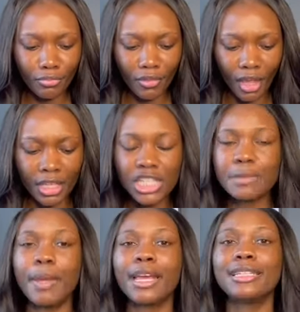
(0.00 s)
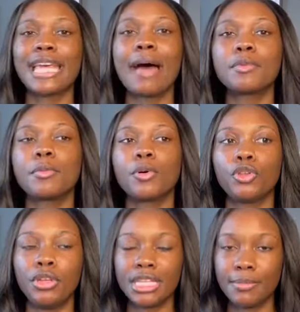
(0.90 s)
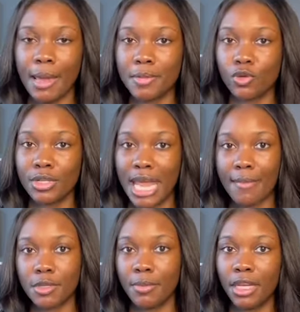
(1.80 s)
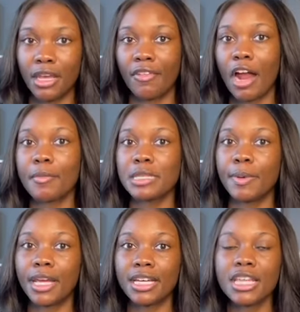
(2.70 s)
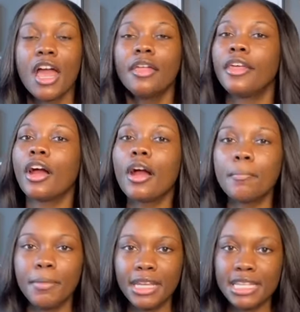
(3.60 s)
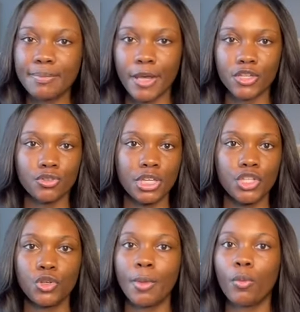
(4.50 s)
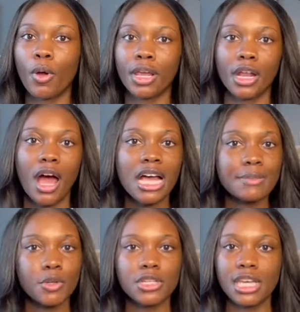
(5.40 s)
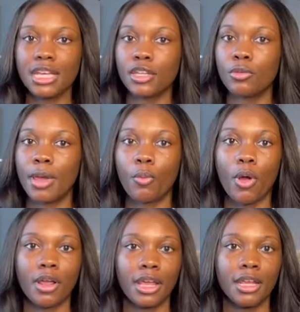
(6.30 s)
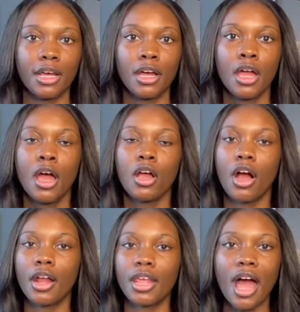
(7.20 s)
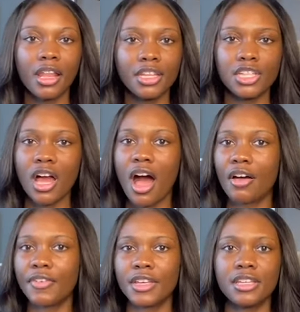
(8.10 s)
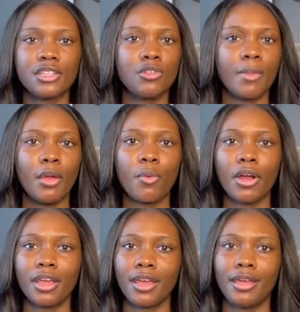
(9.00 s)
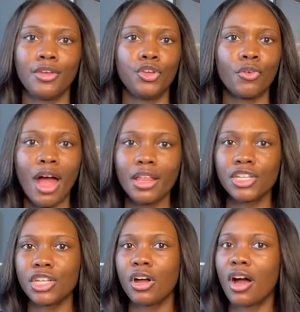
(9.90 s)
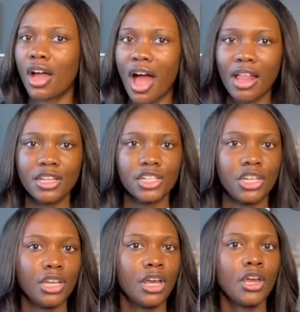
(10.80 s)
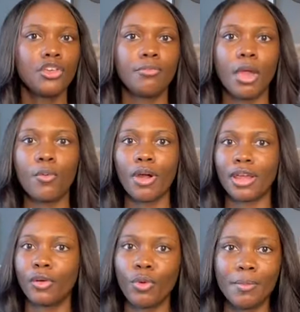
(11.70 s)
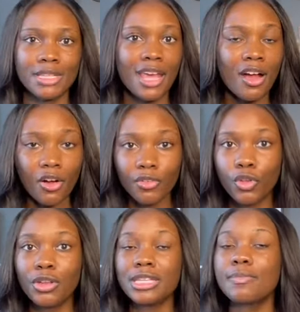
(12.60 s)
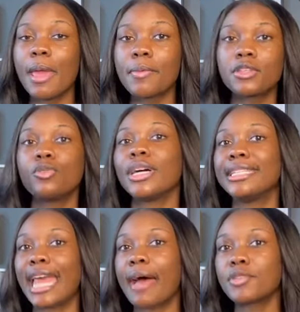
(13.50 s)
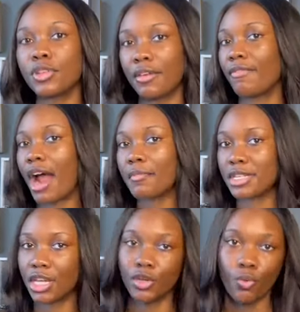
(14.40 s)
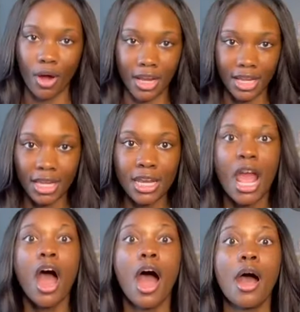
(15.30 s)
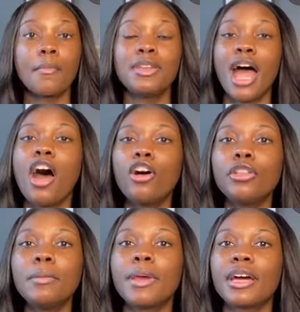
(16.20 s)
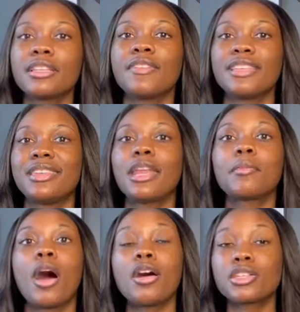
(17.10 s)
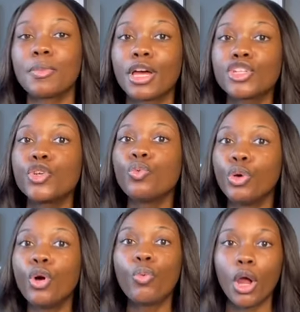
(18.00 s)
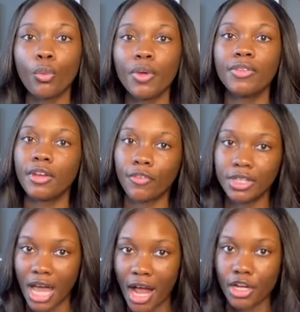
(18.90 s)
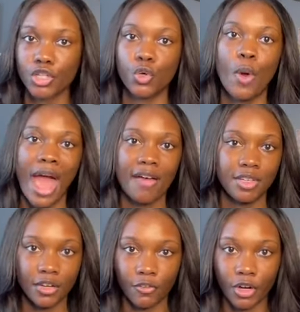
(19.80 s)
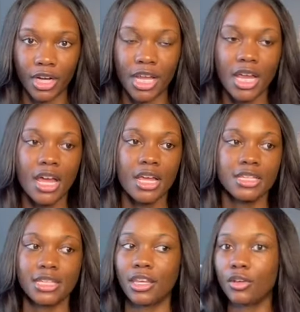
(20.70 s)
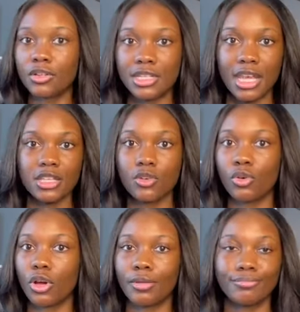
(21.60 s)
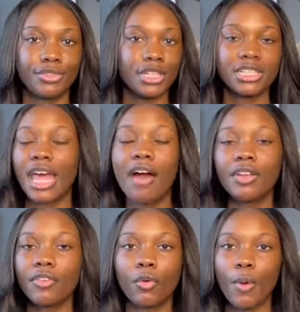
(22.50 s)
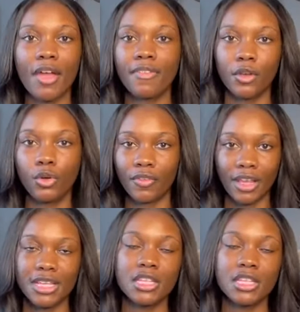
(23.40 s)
And just being adaptable, you need to be able to adapt to many environments because there are many specialties. You may work in a hospital setting, you may work in a cardiology office, you may work in urology, oncology, you may work in women's health. You need to be able to adapt to the environments that you work in, not only because of the setting, but also because you will work with different doctors who have different skill sets or just have a different way of doing things.